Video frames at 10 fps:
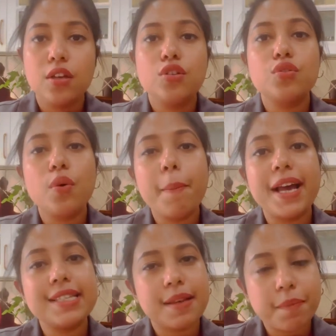So
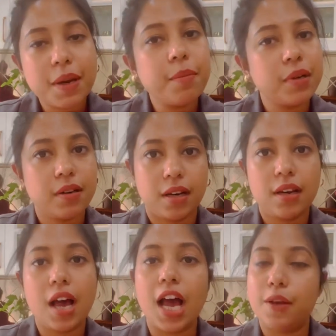by September
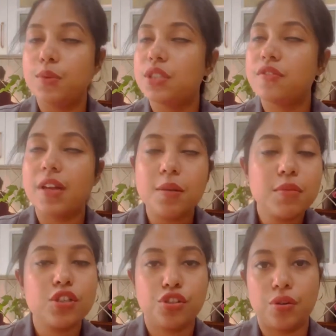end, I was very
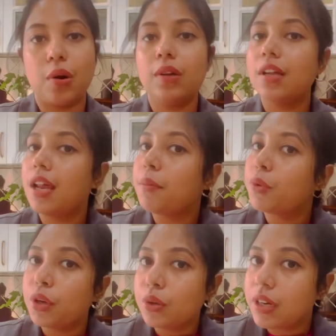much sure that I'm
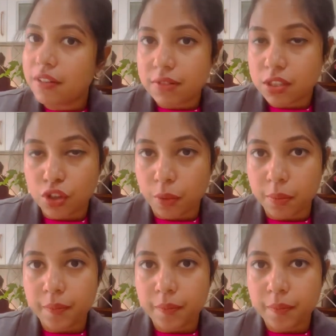going to leave the job.